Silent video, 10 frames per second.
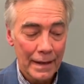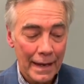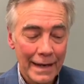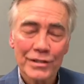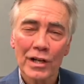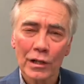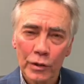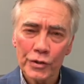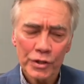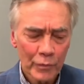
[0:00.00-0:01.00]
And his
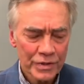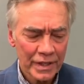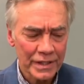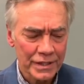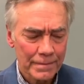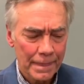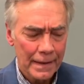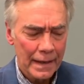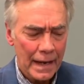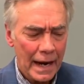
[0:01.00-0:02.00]
conclusion was this
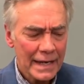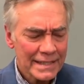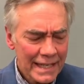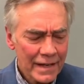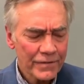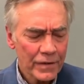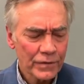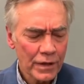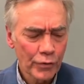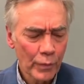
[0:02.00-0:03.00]
Isaiah
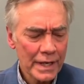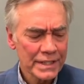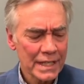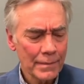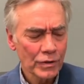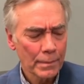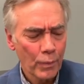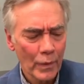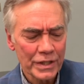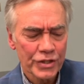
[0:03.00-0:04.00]
53 seemed to
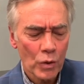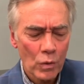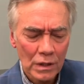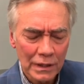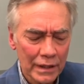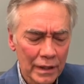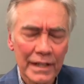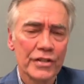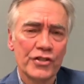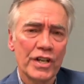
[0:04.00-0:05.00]
point so clearly
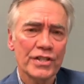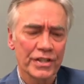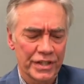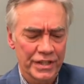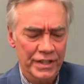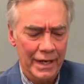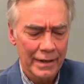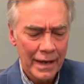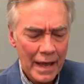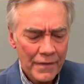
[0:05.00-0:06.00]
to Jesus, he
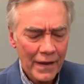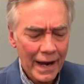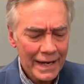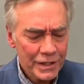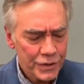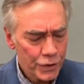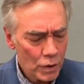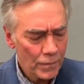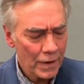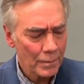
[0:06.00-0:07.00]
said, that I
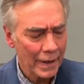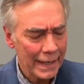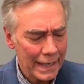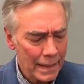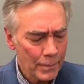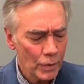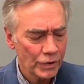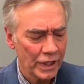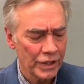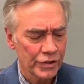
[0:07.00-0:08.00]
assumed that my Hebrew
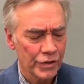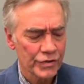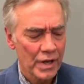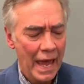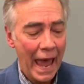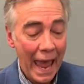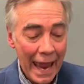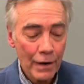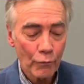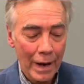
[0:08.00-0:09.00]
teachers
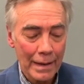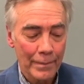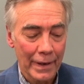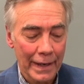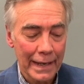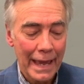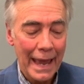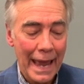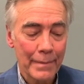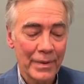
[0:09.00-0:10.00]
and rabbi
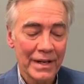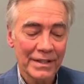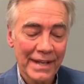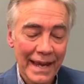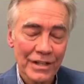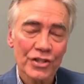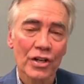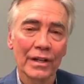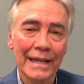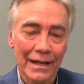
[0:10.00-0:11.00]
had been
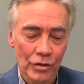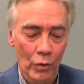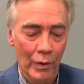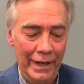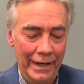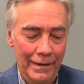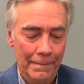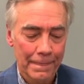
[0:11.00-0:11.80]
intentionally ignoring it.